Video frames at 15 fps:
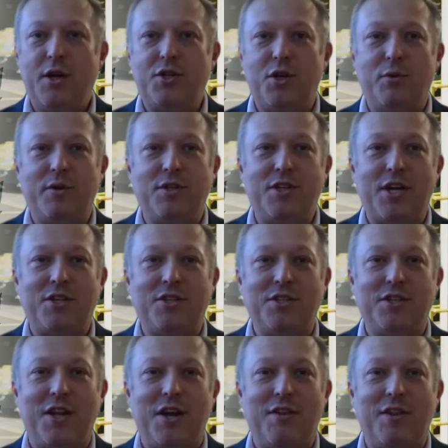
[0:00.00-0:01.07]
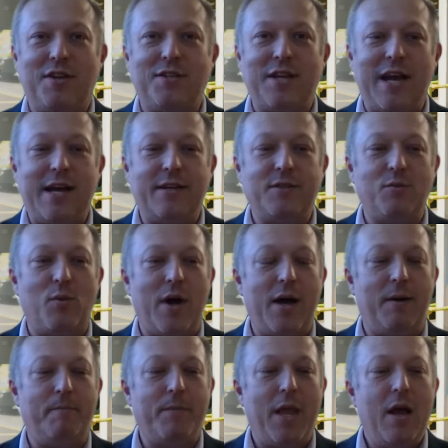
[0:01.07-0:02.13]
during sessions like this as
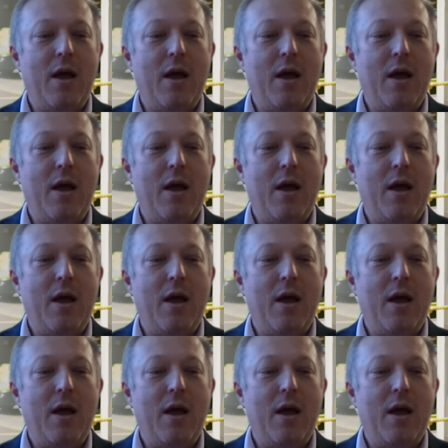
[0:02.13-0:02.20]
well.